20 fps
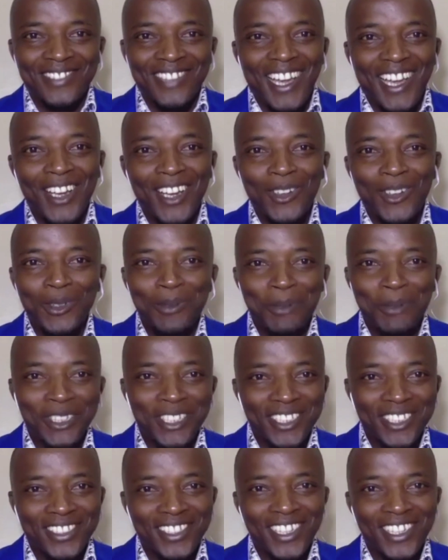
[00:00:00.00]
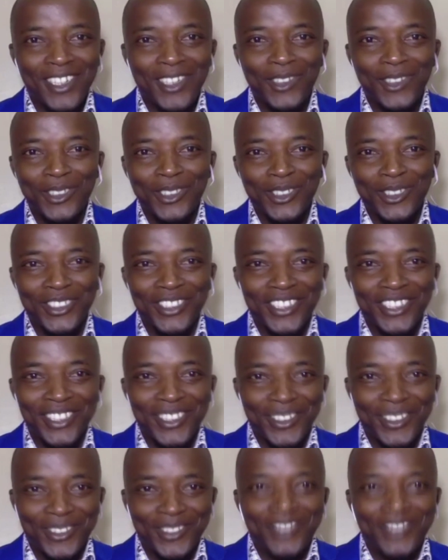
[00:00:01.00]
Good morning, sir. Good to
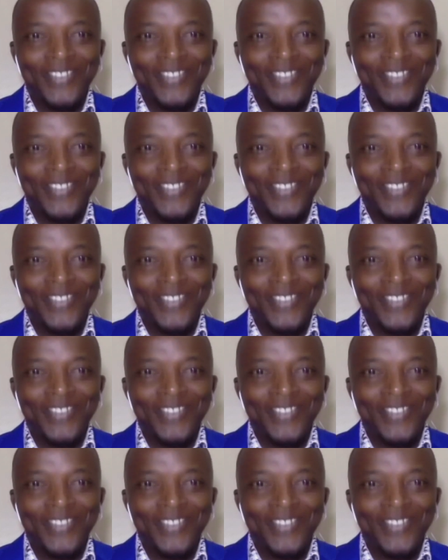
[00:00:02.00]
see you.